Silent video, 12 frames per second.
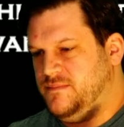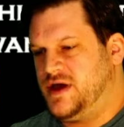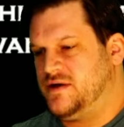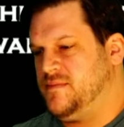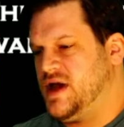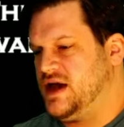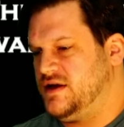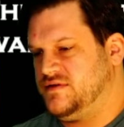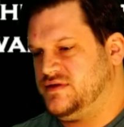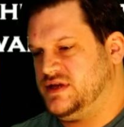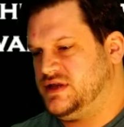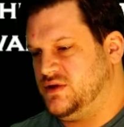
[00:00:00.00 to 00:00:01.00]
in a better
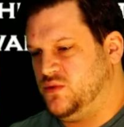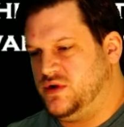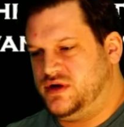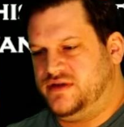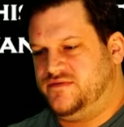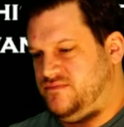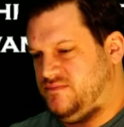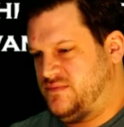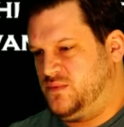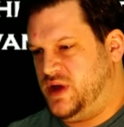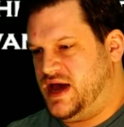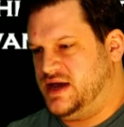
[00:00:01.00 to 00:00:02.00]
manner than they would
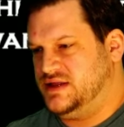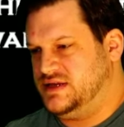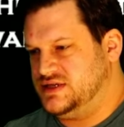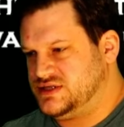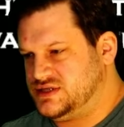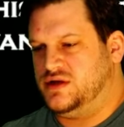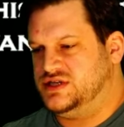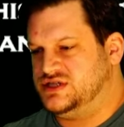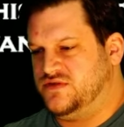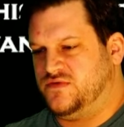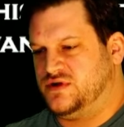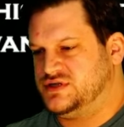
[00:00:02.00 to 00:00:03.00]
if we had all
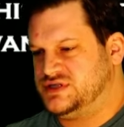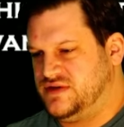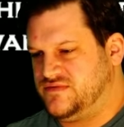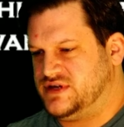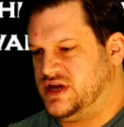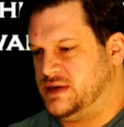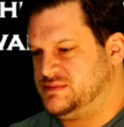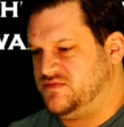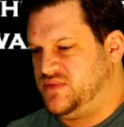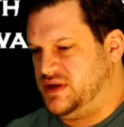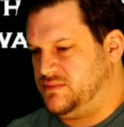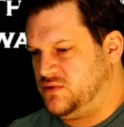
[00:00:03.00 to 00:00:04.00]
these diverse different
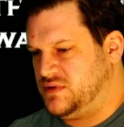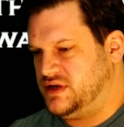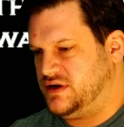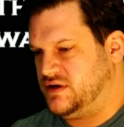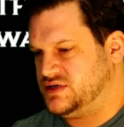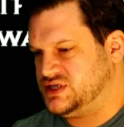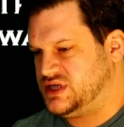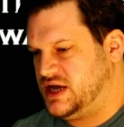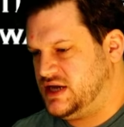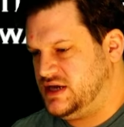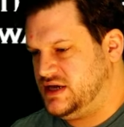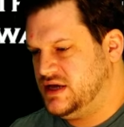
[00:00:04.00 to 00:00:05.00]
types of people within our
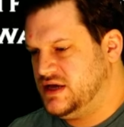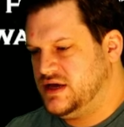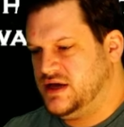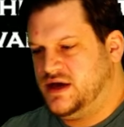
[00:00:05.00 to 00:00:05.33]
society.